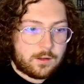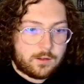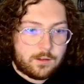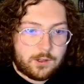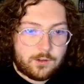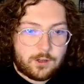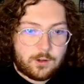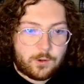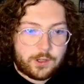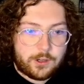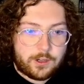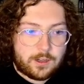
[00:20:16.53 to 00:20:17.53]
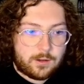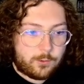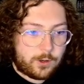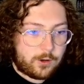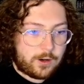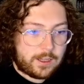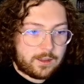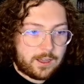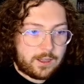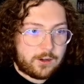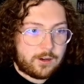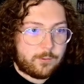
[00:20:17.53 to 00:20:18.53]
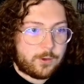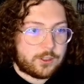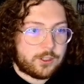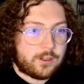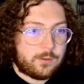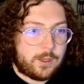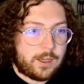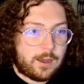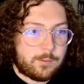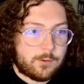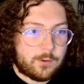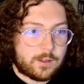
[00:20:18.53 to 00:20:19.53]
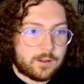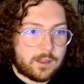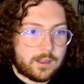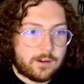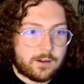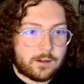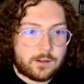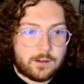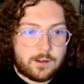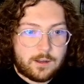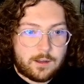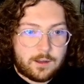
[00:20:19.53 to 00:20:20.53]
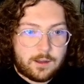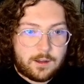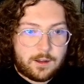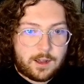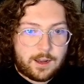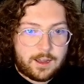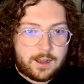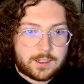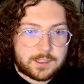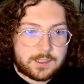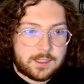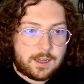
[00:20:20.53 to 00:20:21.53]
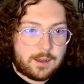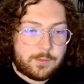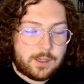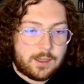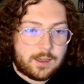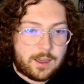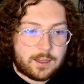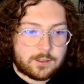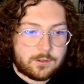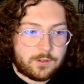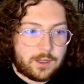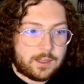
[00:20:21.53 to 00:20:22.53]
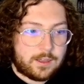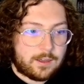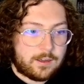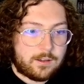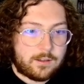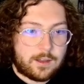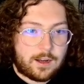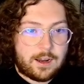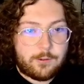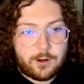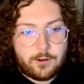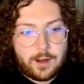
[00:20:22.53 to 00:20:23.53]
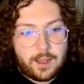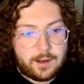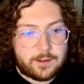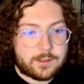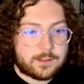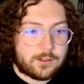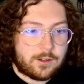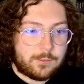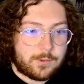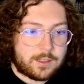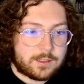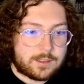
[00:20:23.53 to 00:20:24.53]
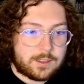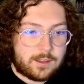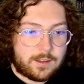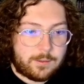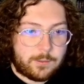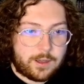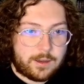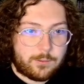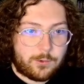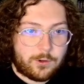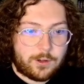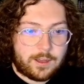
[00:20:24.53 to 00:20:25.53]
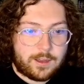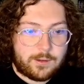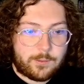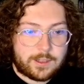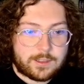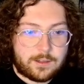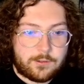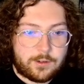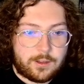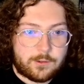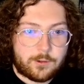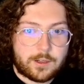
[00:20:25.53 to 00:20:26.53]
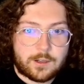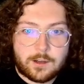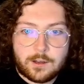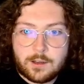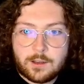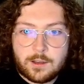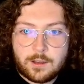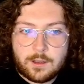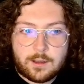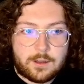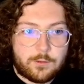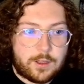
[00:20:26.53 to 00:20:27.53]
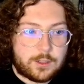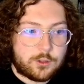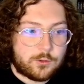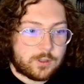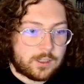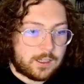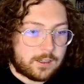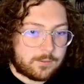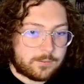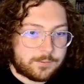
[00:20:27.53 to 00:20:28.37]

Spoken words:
You know what you're going to regret later and what you're going to be happy with later. I got a CIB Castlevania that I regret. So I'm going to sell that bad boy and get myself another one. Eventually.